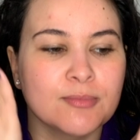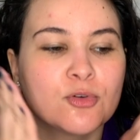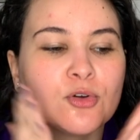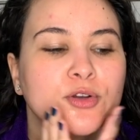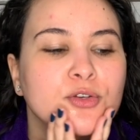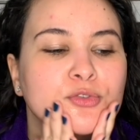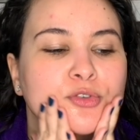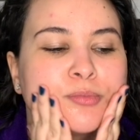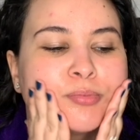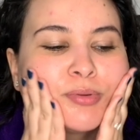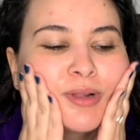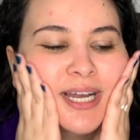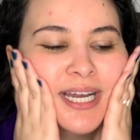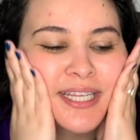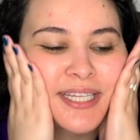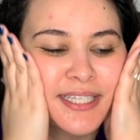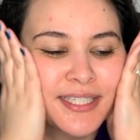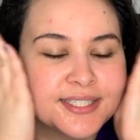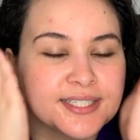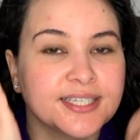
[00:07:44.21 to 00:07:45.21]
I'm going to
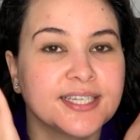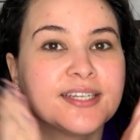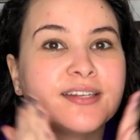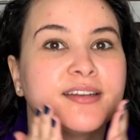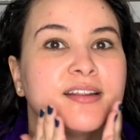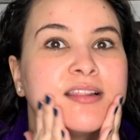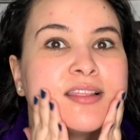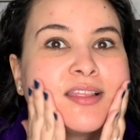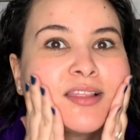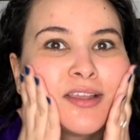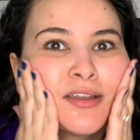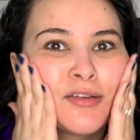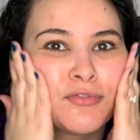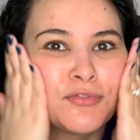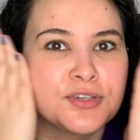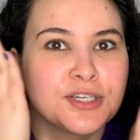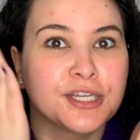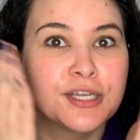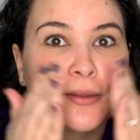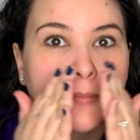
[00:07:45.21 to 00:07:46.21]
apply this in
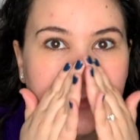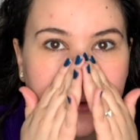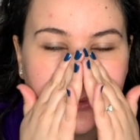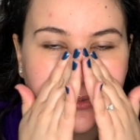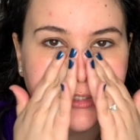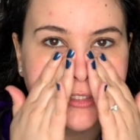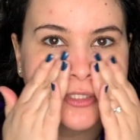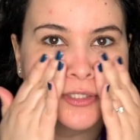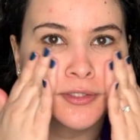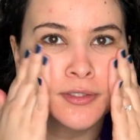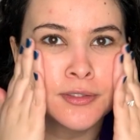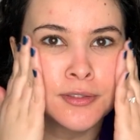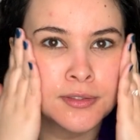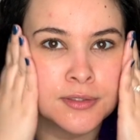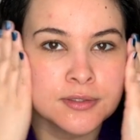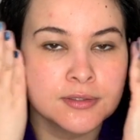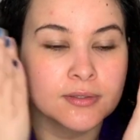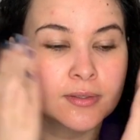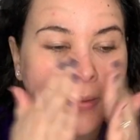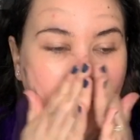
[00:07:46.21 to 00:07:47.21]
lifting
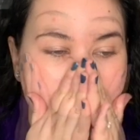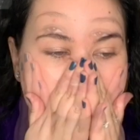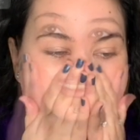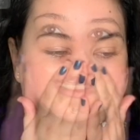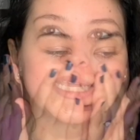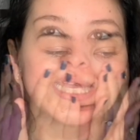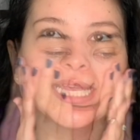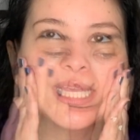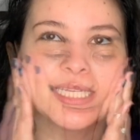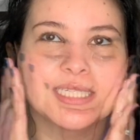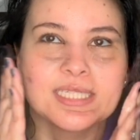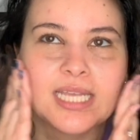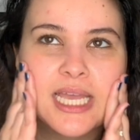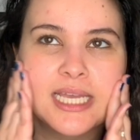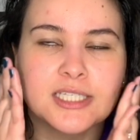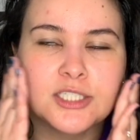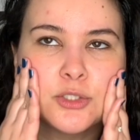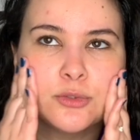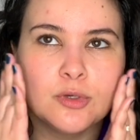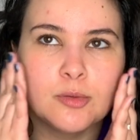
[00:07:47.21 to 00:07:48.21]
motions and
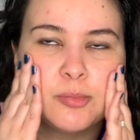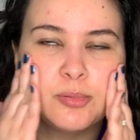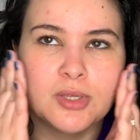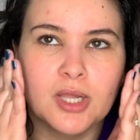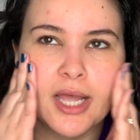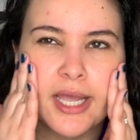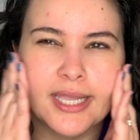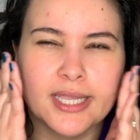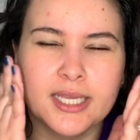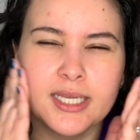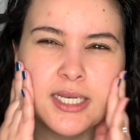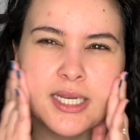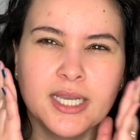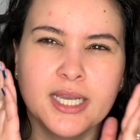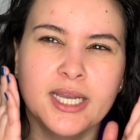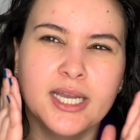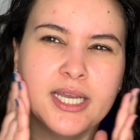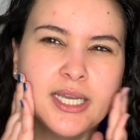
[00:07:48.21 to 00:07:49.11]
as you apply it,